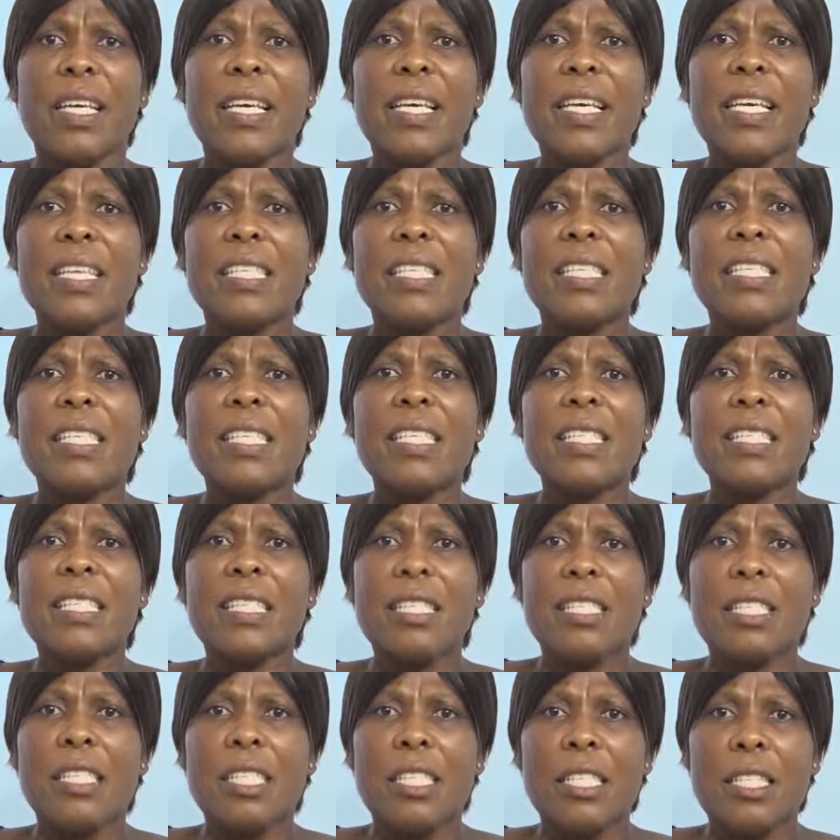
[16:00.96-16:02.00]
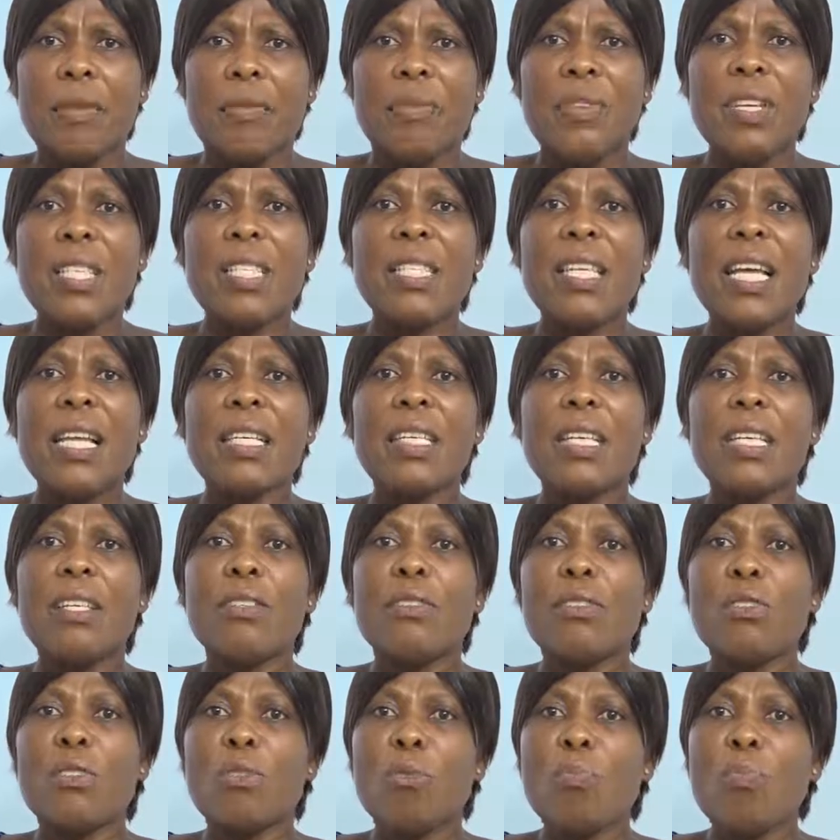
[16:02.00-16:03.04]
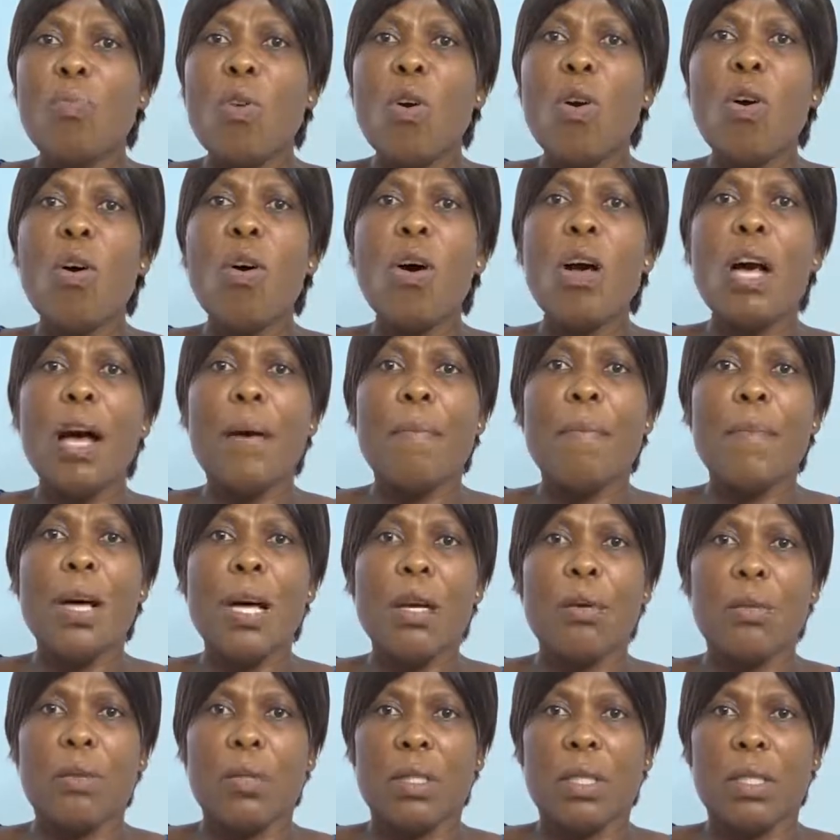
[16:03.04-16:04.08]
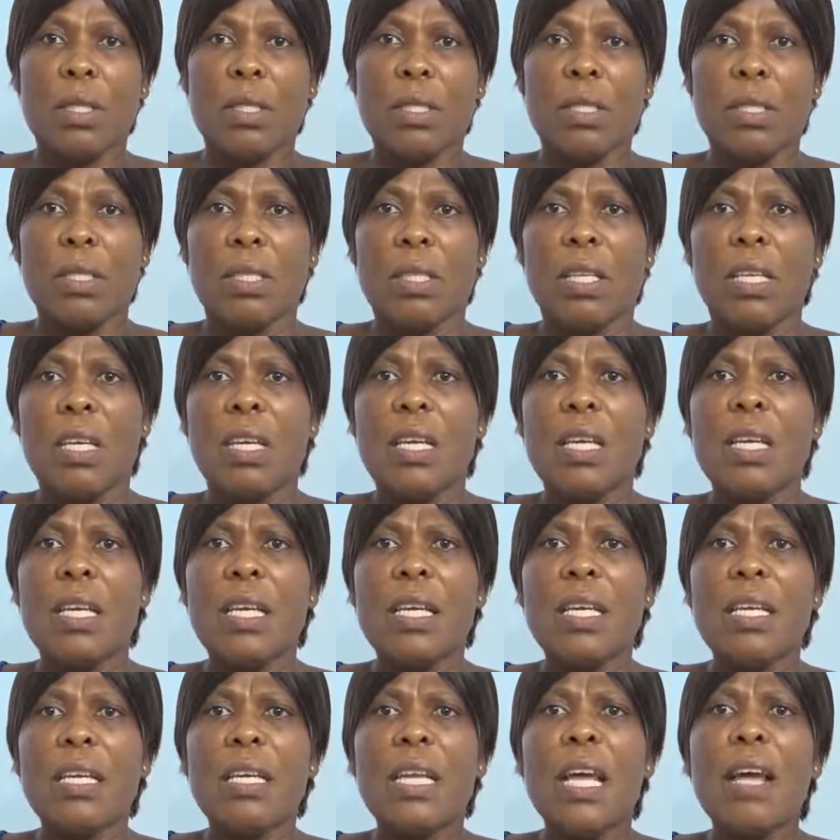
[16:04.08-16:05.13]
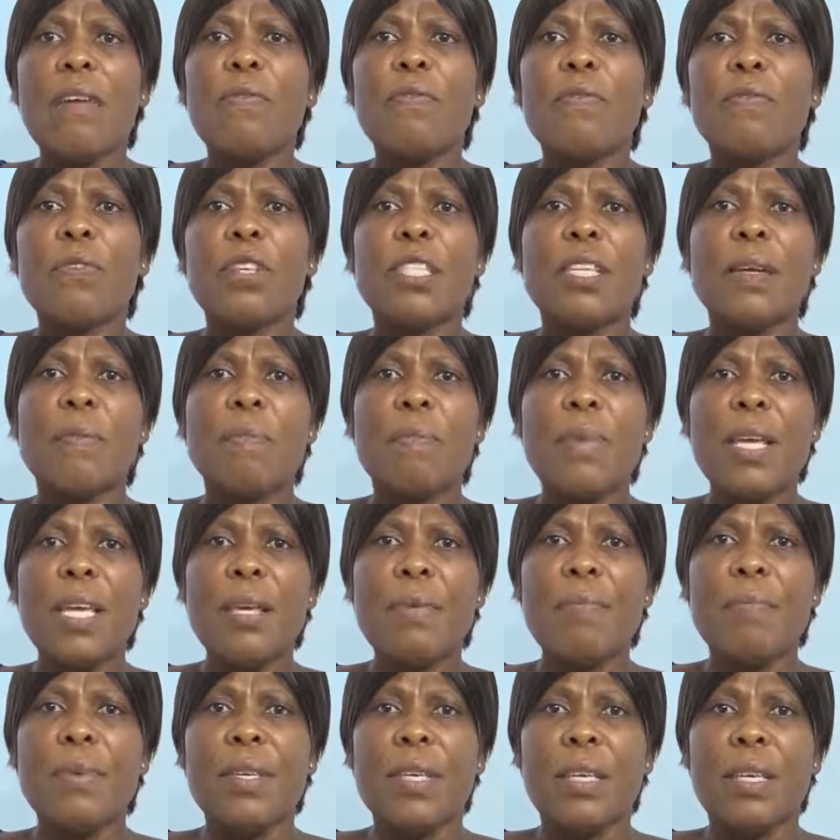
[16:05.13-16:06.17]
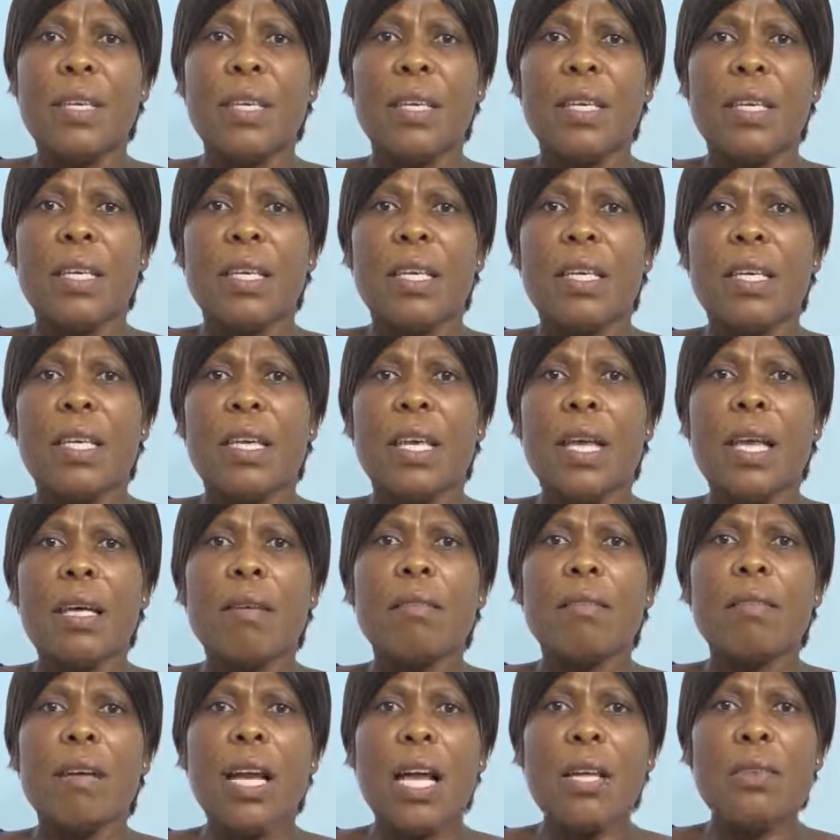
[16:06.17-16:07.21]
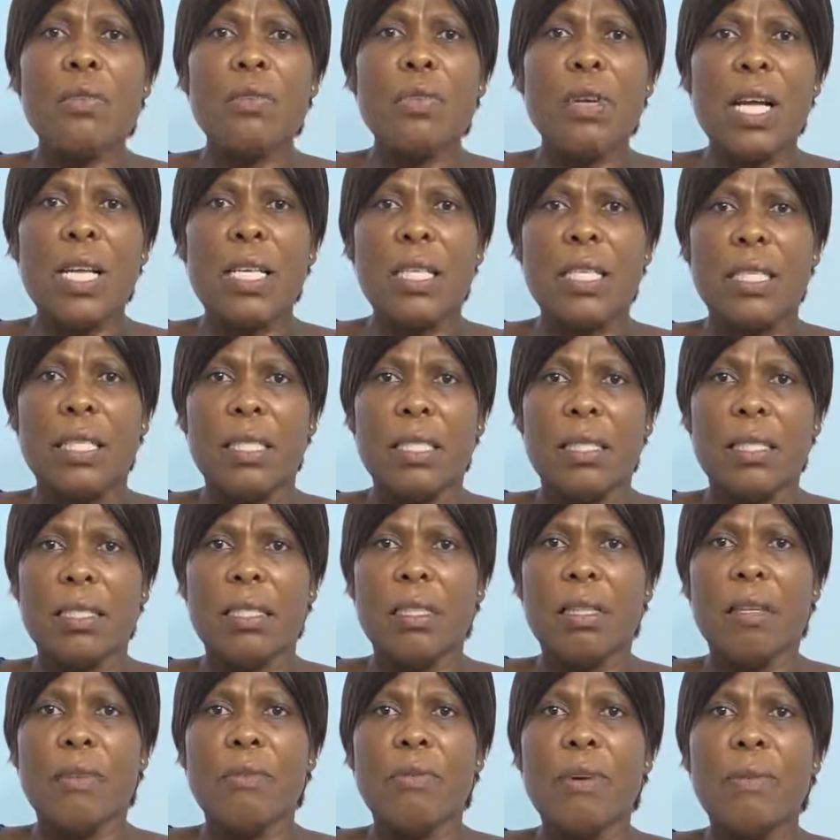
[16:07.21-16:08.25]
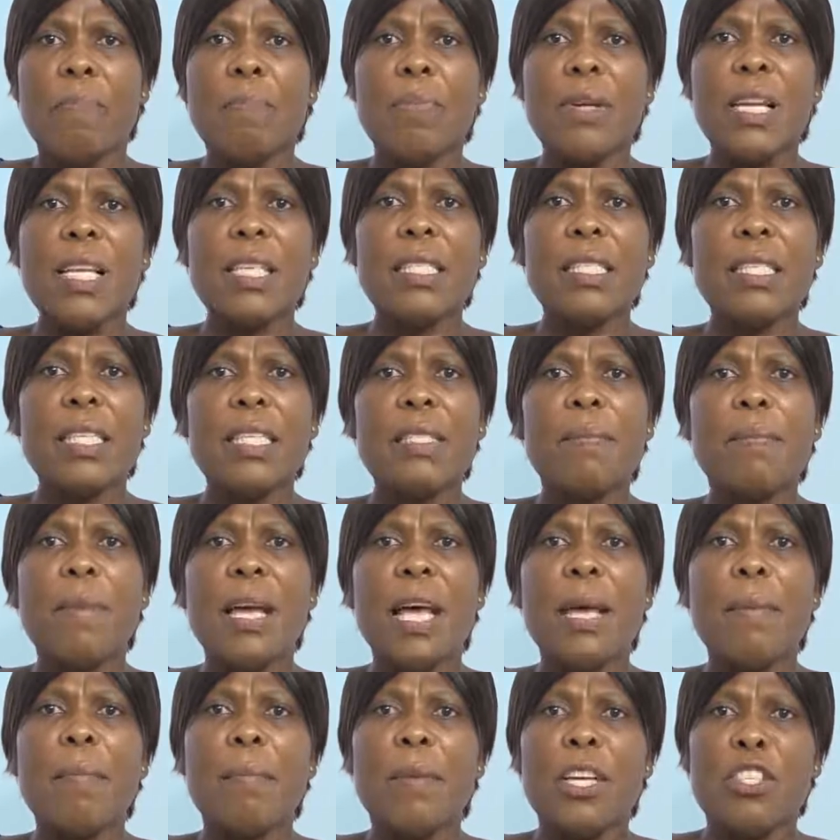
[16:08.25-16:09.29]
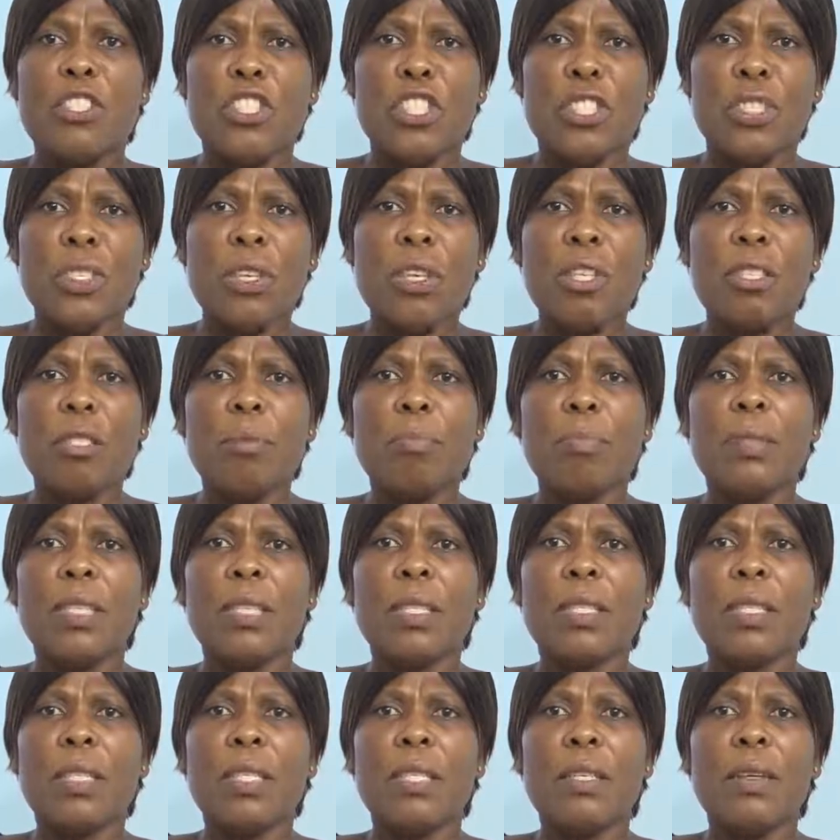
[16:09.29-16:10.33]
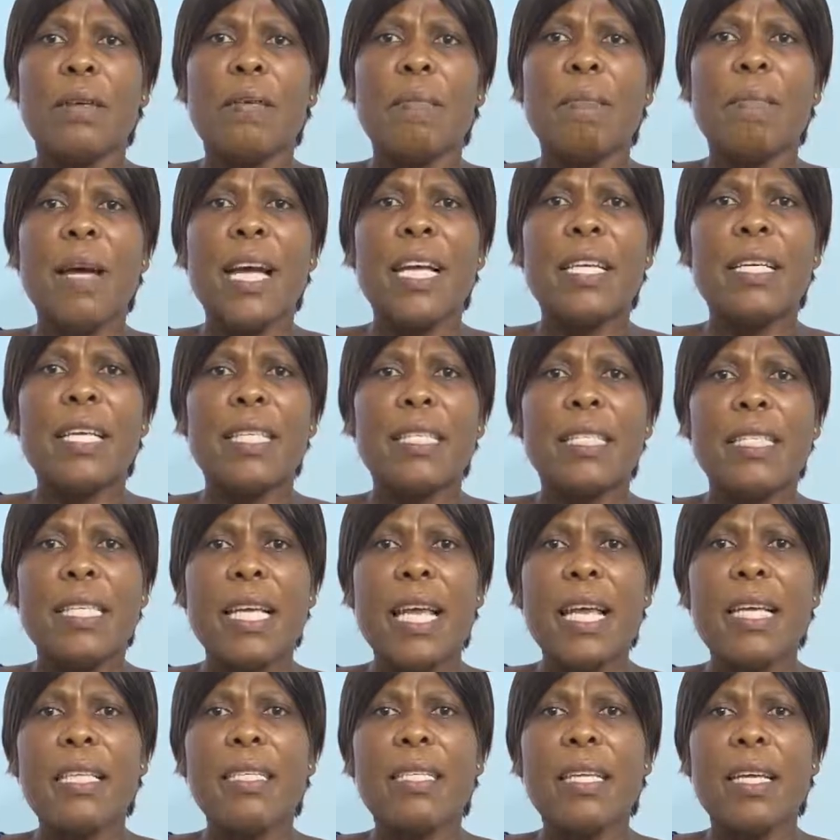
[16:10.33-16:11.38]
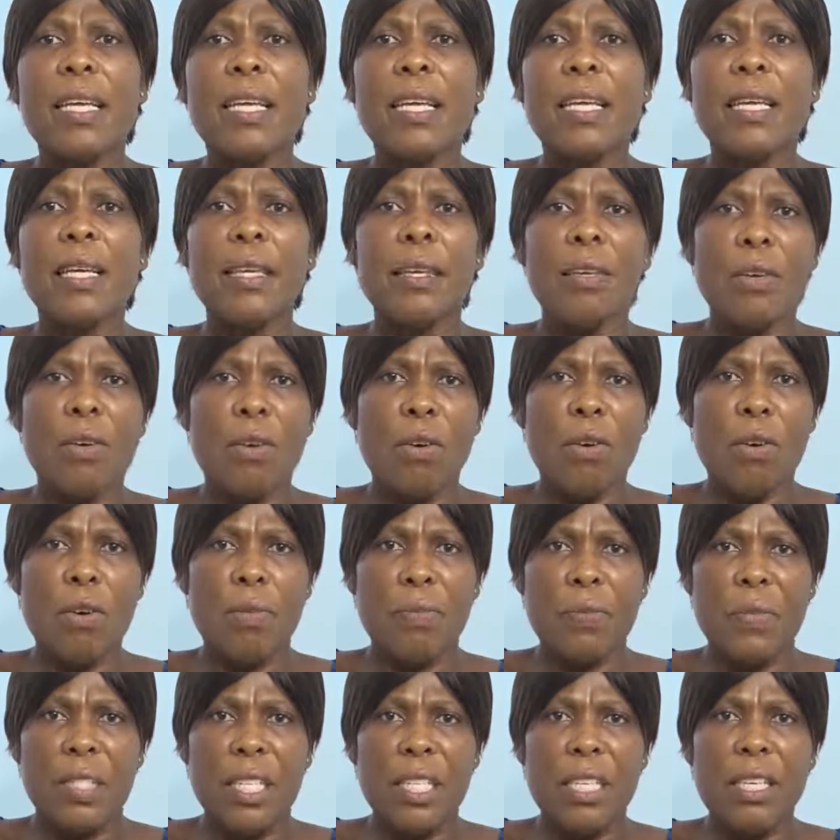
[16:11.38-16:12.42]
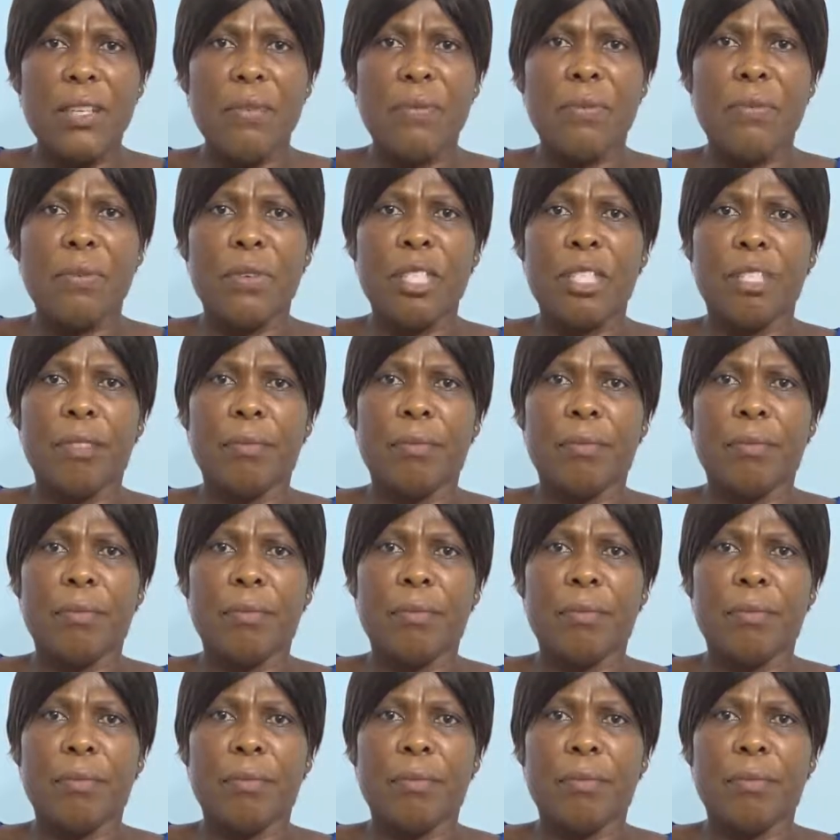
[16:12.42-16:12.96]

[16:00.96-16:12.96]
It is secreted in small amounts, enough for the baby, and gradually replaces by matured milk by the 3rd day of delivery.